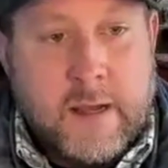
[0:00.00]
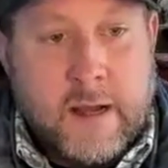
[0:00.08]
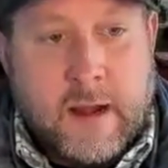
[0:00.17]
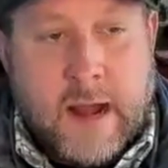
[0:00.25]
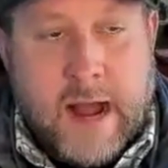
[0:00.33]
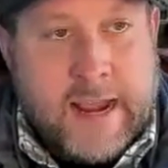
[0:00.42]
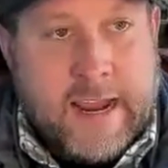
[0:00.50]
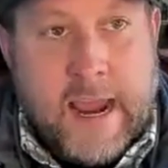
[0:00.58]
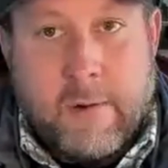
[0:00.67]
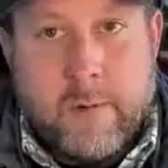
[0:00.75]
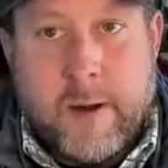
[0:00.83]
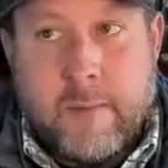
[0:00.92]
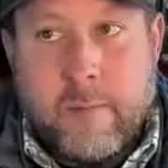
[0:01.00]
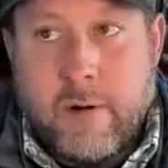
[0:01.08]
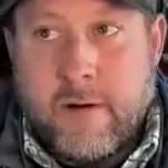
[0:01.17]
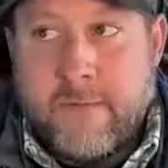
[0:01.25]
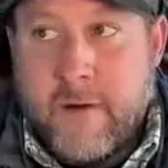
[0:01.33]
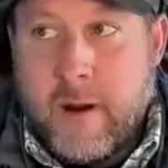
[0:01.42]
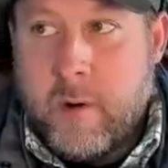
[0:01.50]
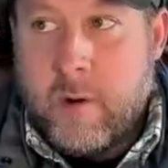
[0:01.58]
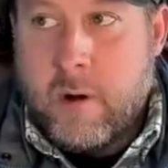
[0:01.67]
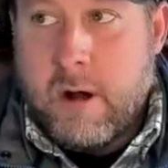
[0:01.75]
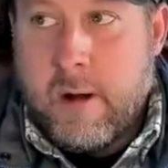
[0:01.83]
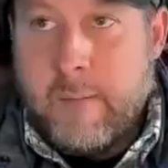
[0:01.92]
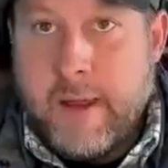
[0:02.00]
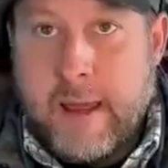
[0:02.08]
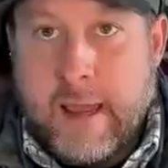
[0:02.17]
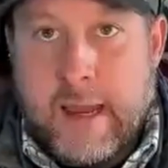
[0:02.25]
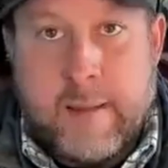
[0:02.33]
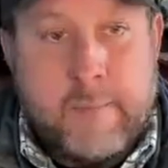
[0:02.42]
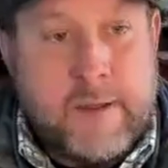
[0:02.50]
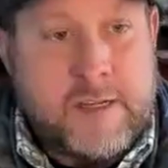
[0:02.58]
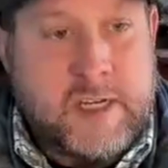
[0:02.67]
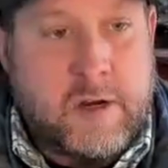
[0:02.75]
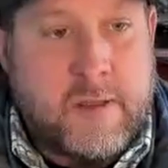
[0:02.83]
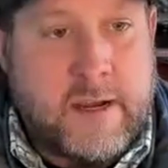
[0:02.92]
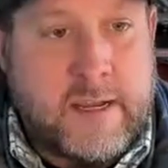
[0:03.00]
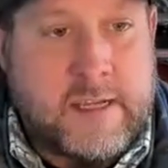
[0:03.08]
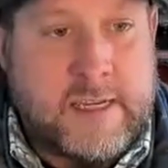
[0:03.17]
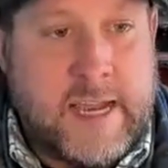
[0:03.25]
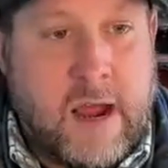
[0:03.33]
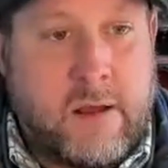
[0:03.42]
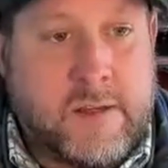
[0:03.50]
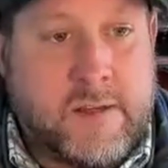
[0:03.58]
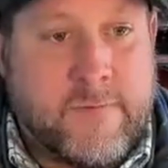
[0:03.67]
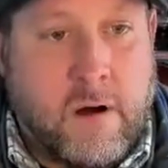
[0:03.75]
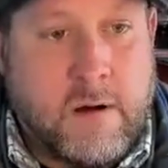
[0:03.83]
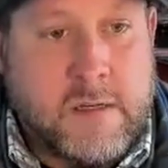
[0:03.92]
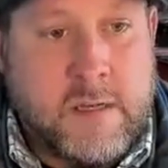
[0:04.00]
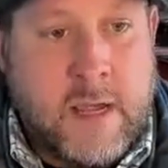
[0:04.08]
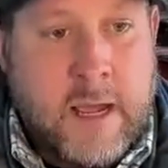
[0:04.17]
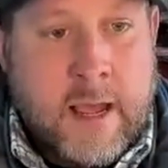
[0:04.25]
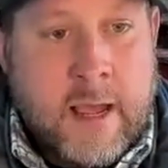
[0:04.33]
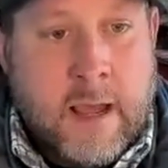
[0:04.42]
I can't remember a February being any busier than it is now, as far as